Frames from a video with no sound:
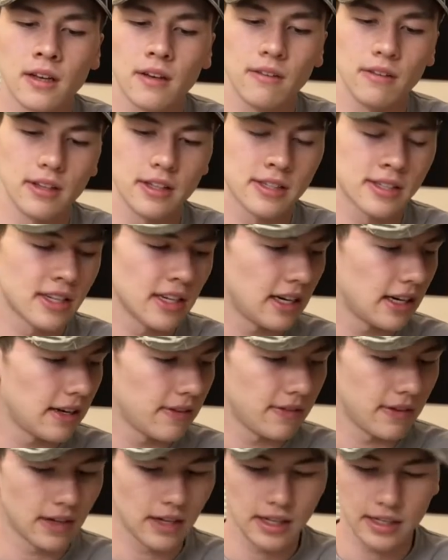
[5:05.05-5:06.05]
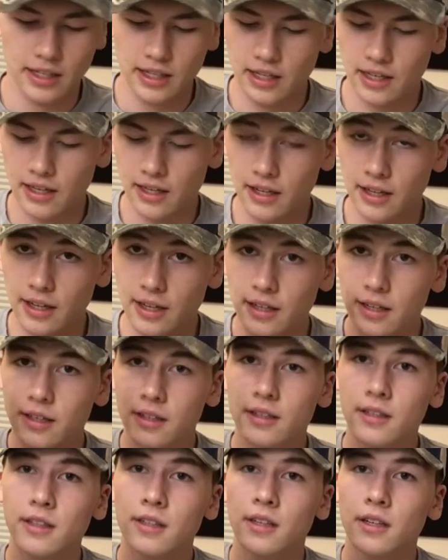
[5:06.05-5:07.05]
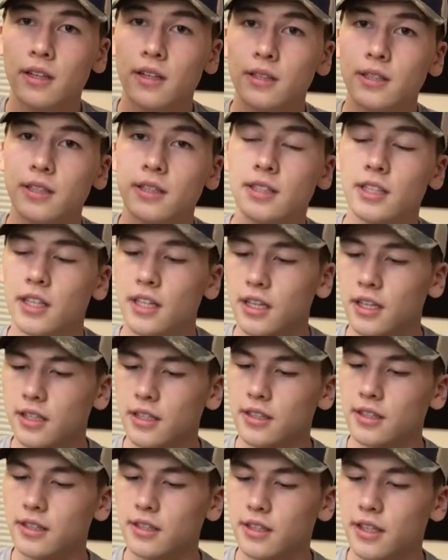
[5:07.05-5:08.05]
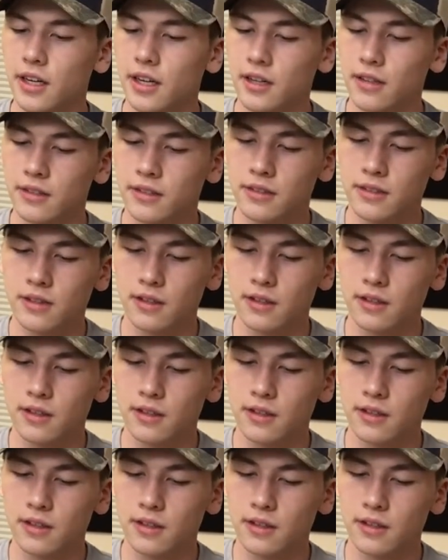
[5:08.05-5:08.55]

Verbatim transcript: But this time I got a, just a, you know,